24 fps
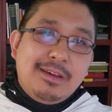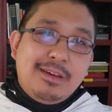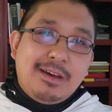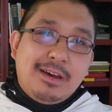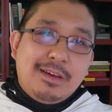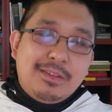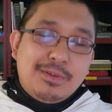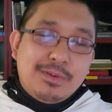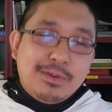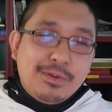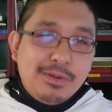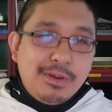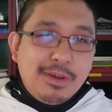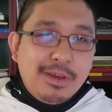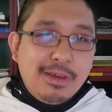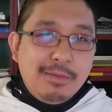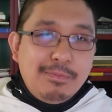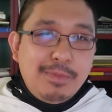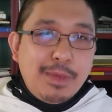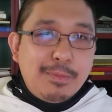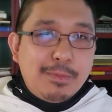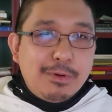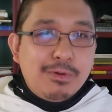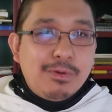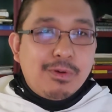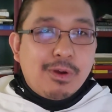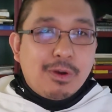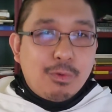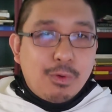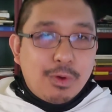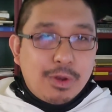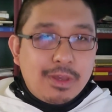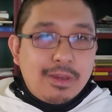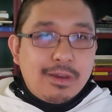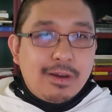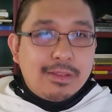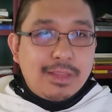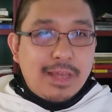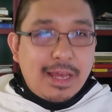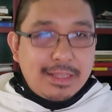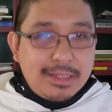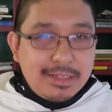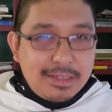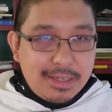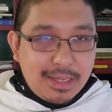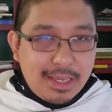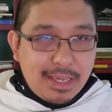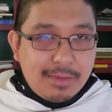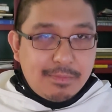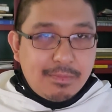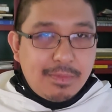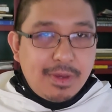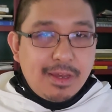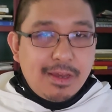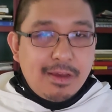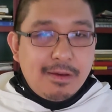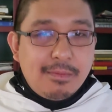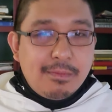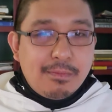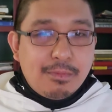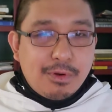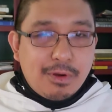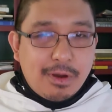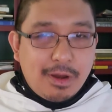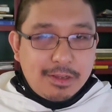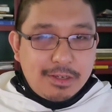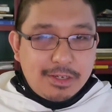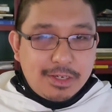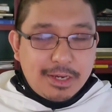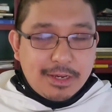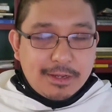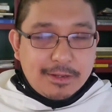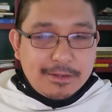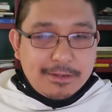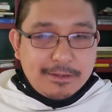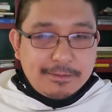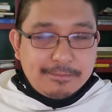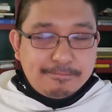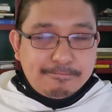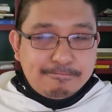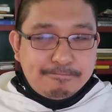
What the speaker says: other people who are working on that same project.